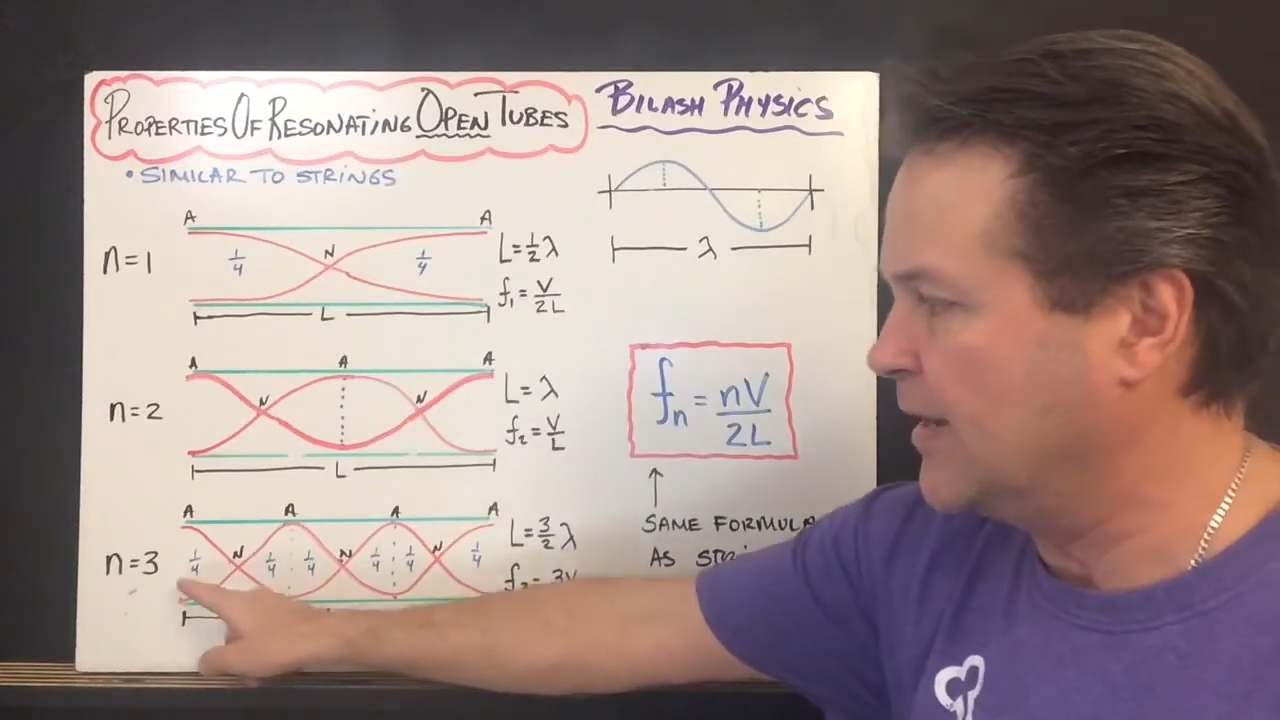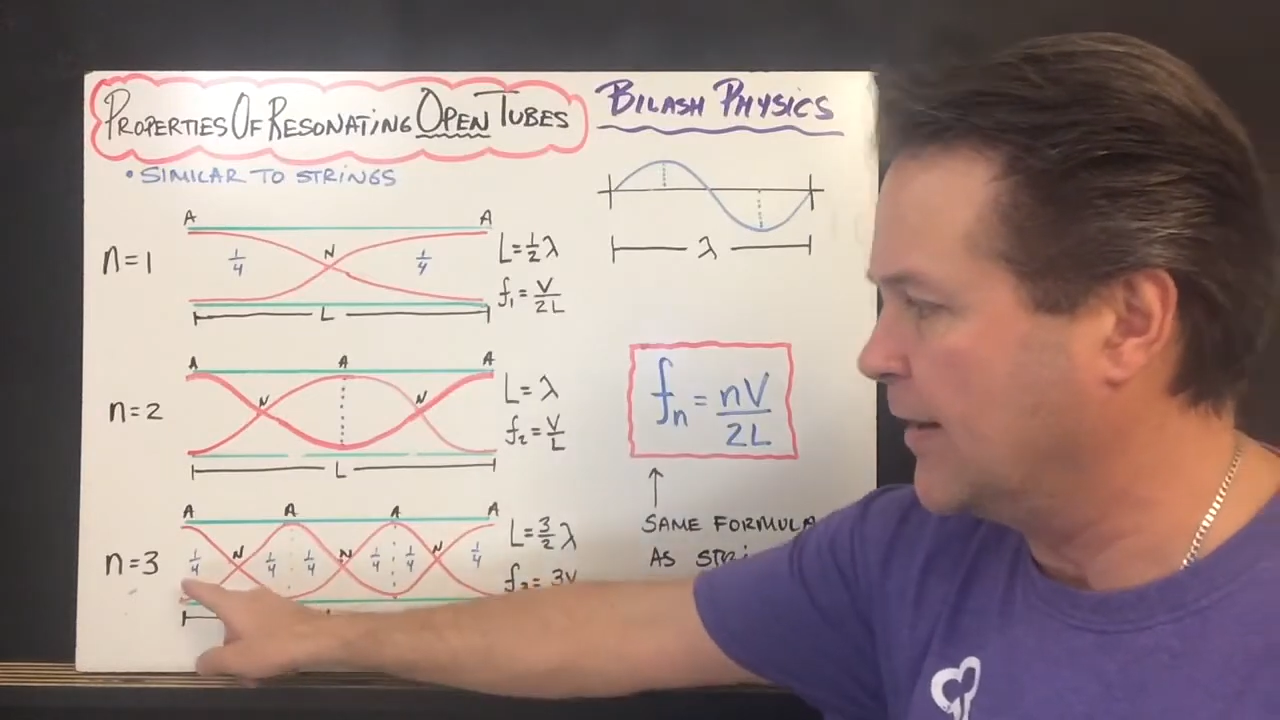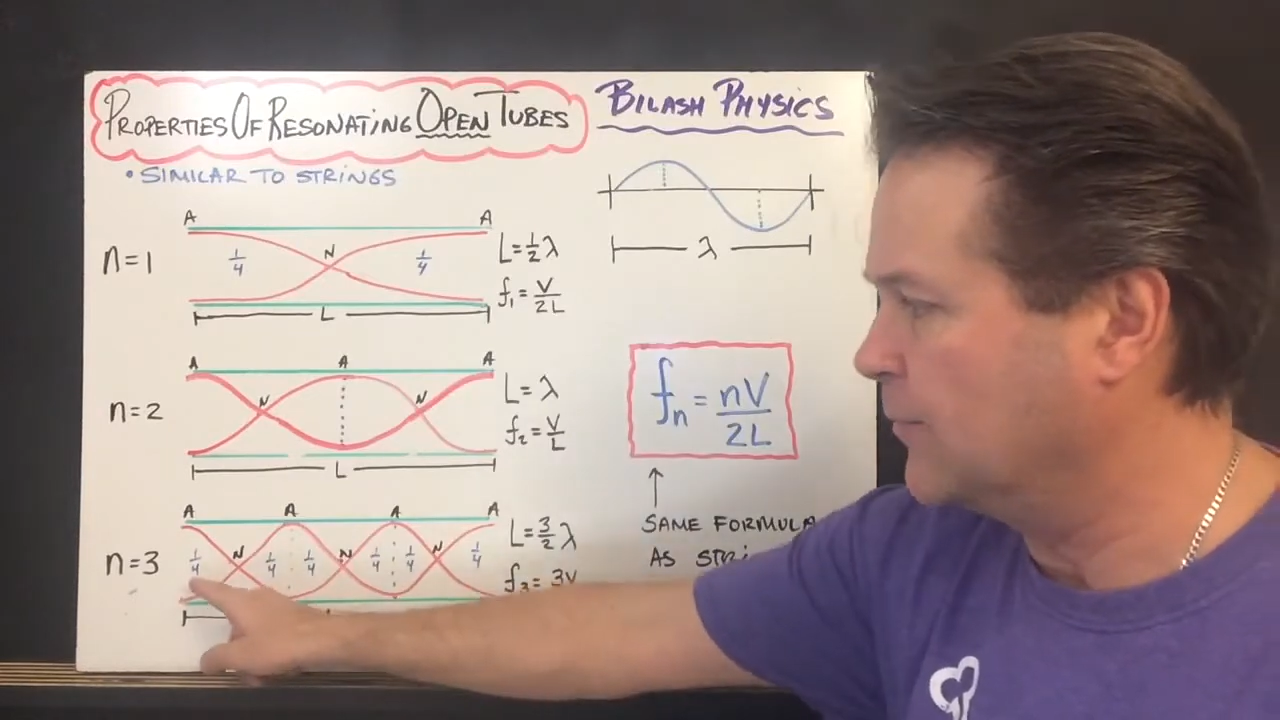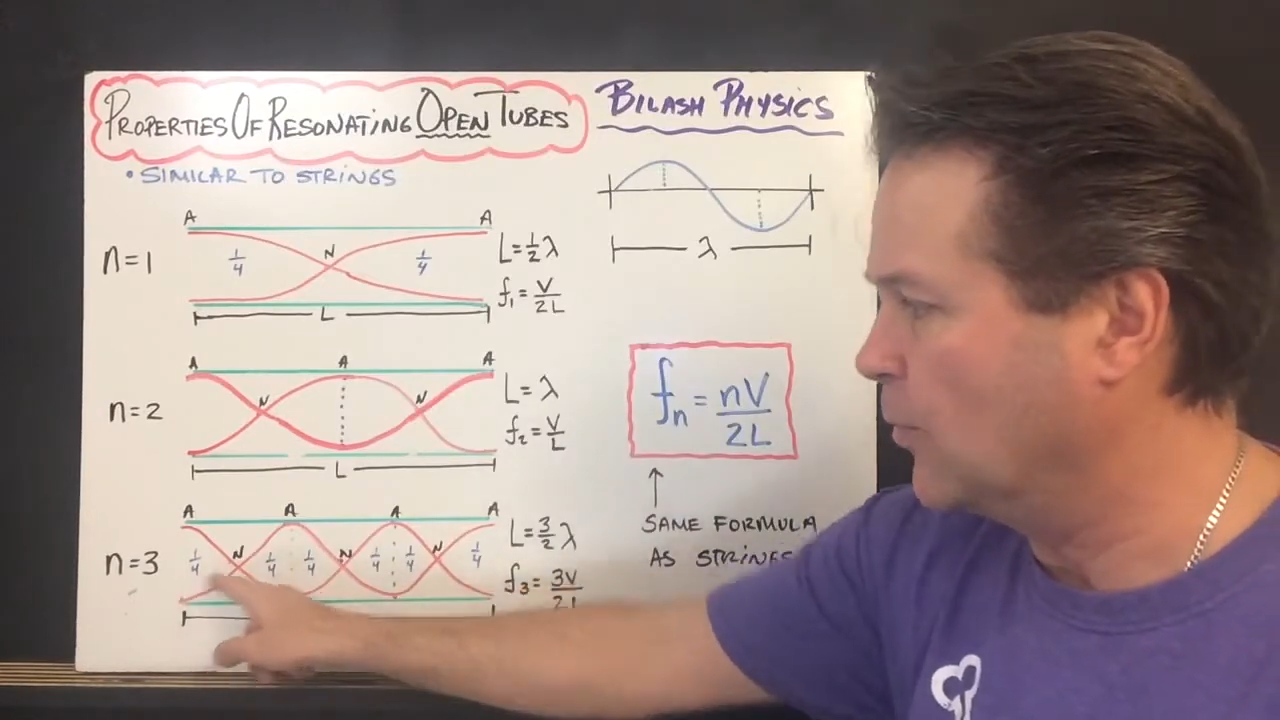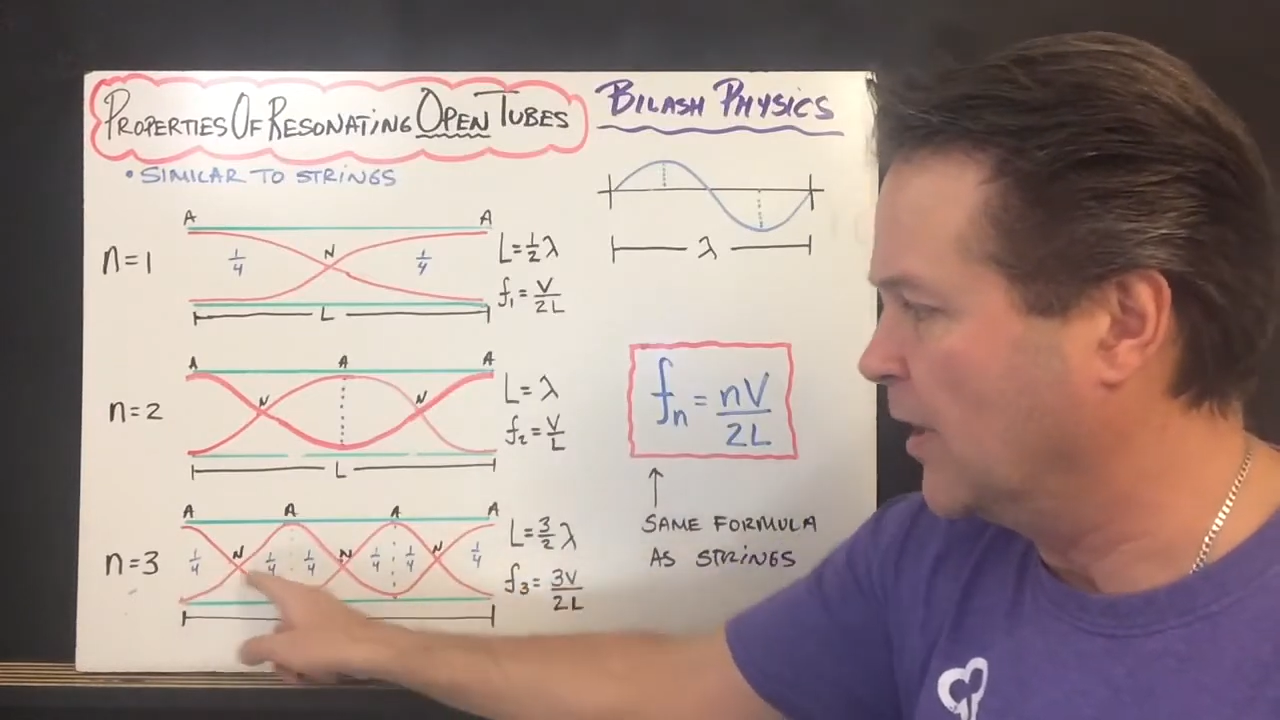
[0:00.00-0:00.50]
we
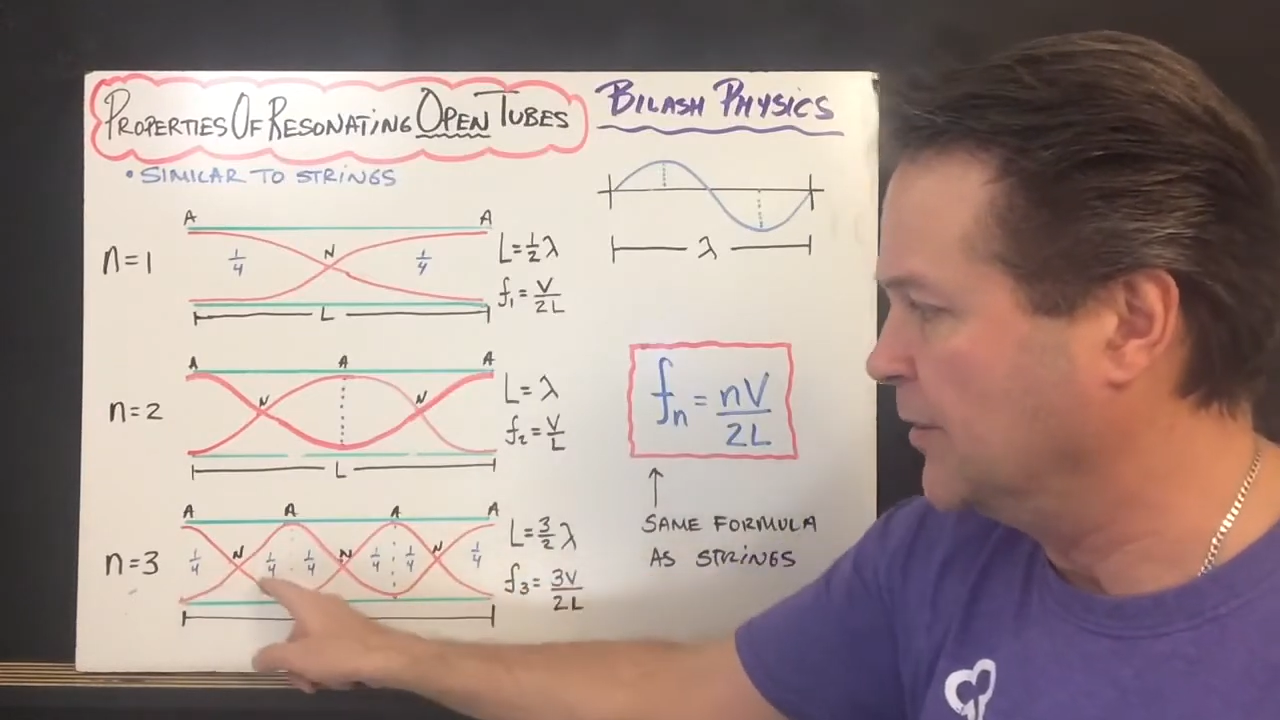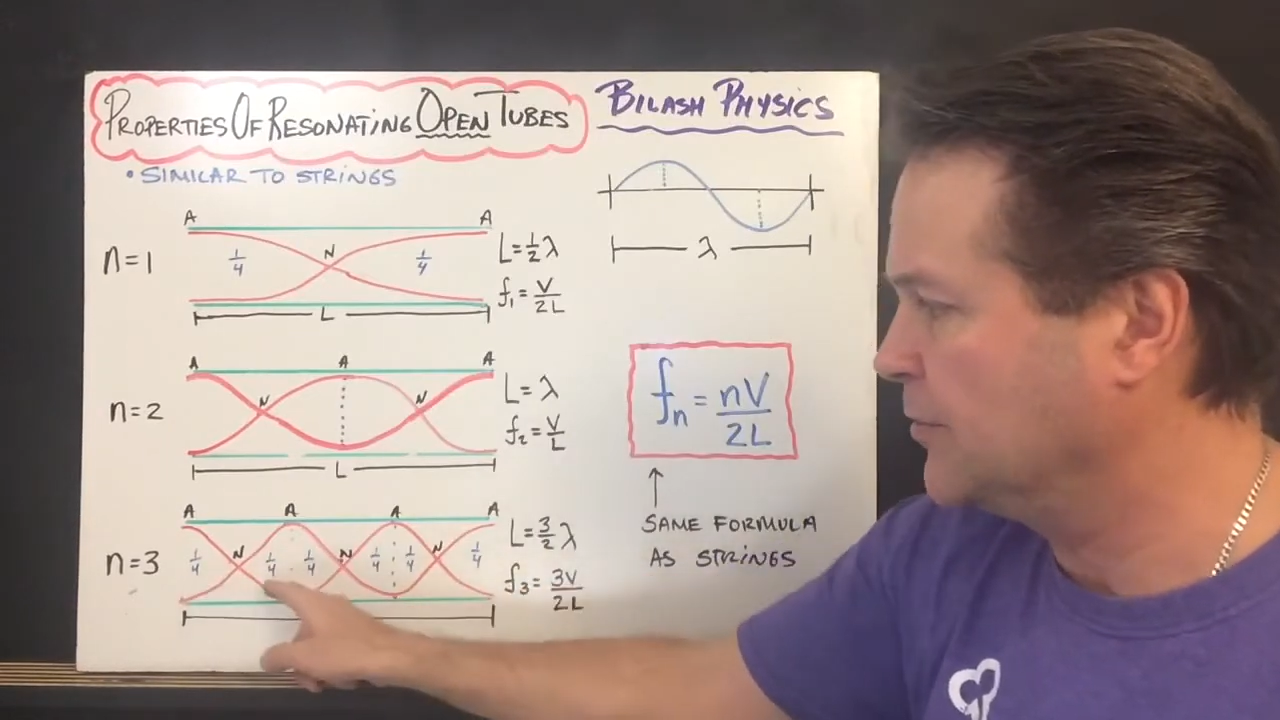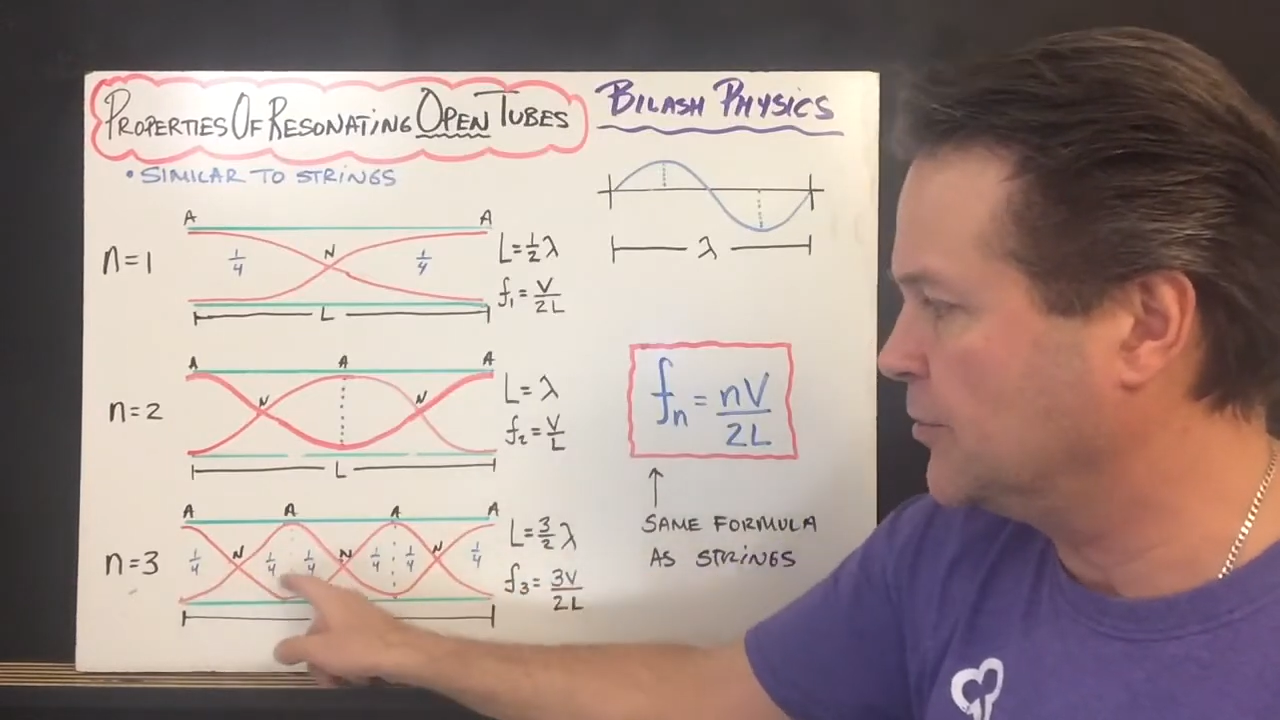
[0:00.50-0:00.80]
have 1,